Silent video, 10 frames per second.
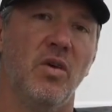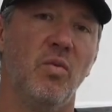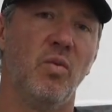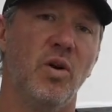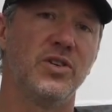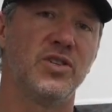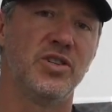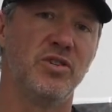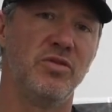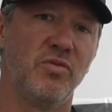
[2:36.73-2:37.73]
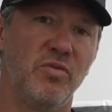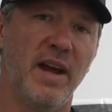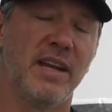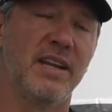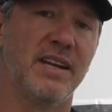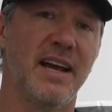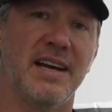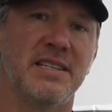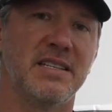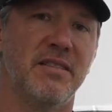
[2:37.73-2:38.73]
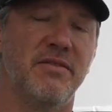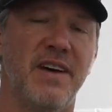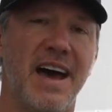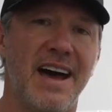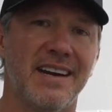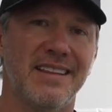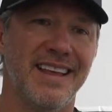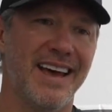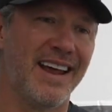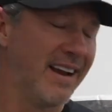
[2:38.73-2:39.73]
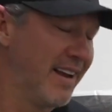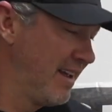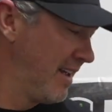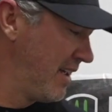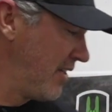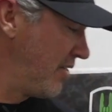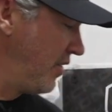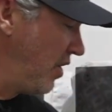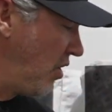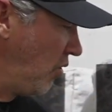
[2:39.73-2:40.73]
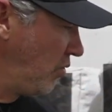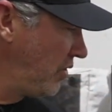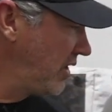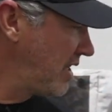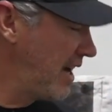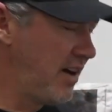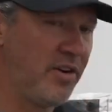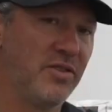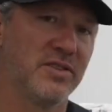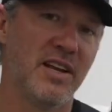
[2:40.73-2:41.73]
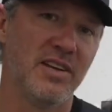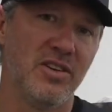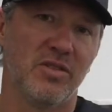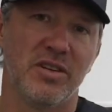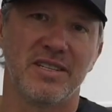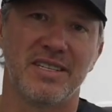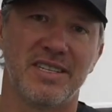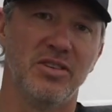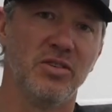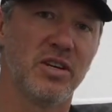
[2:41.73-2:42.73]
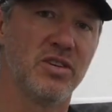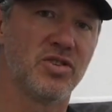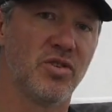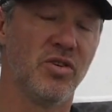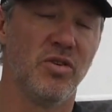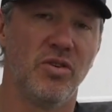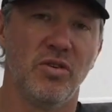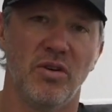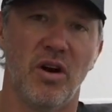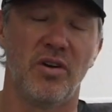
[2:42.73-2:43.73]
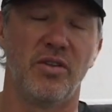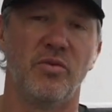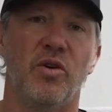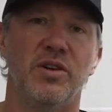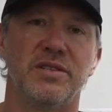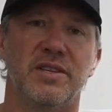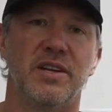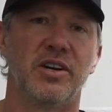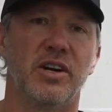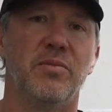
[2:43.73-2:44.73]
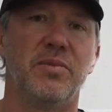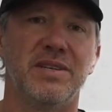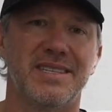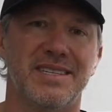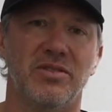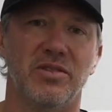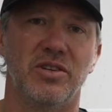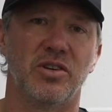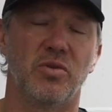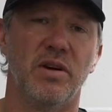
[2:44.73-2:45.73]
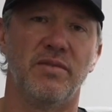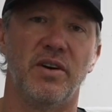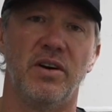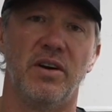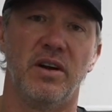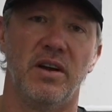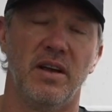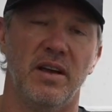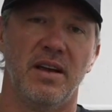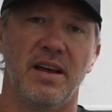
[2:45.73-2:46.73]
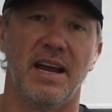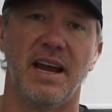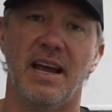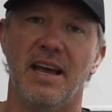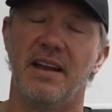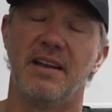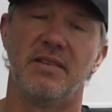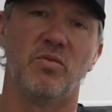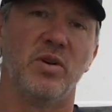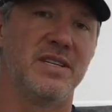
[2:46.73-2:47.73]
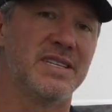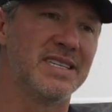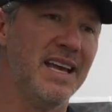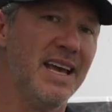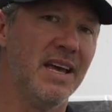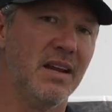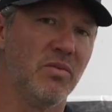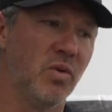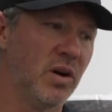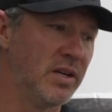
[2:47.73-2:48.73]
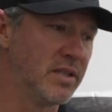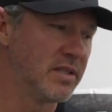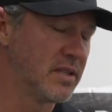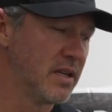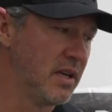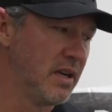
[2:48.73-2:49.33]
once you recognize the fact that the only arrows that you can still control are the ones that are going to be still in your quiver. And what he said was,